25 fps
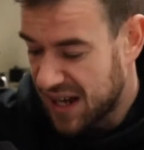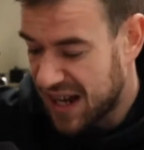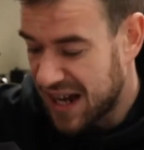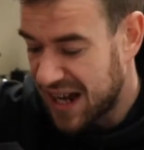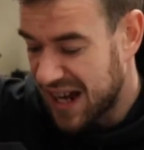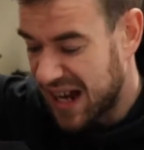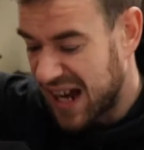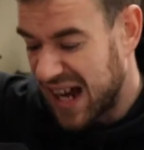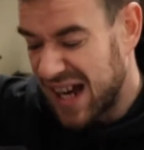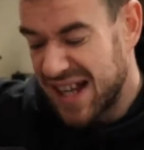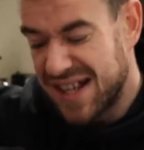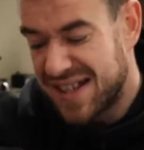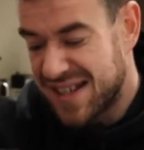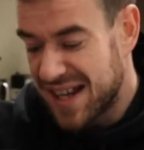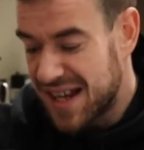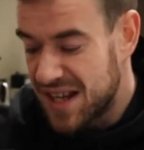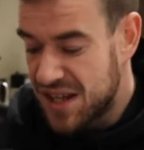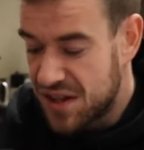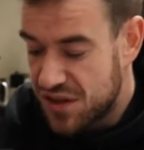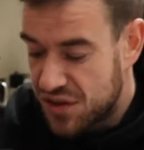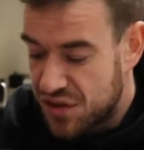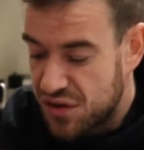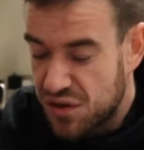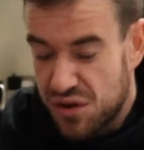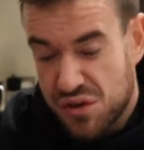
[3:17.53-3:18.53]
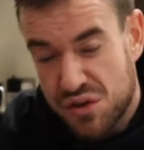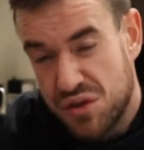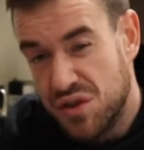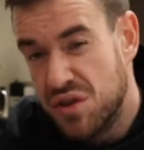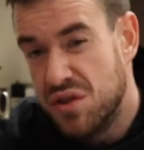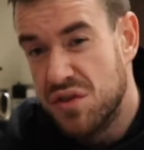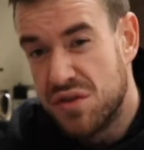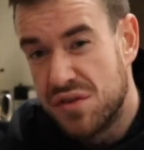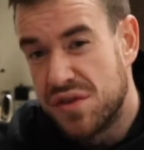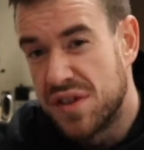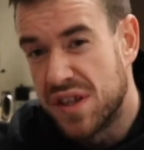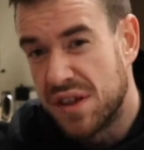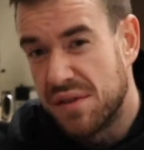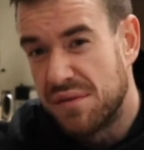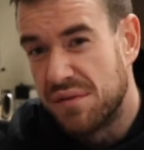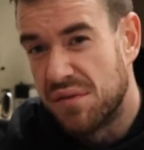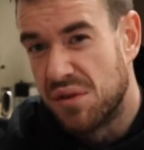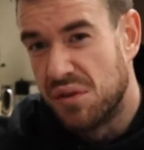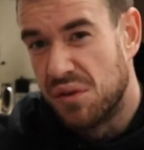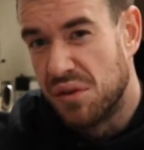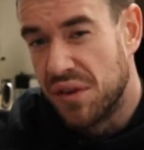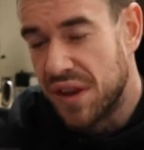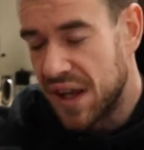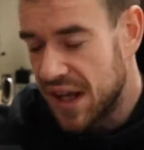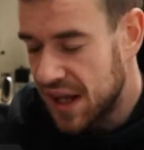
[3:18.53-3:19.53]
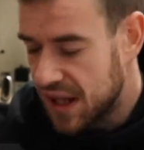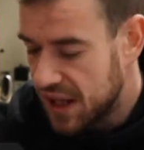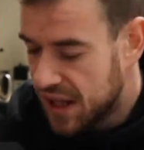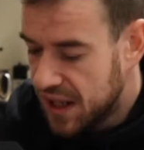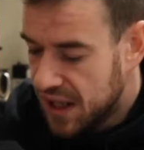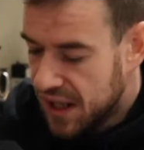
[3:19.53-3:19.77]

I tend to use it for that,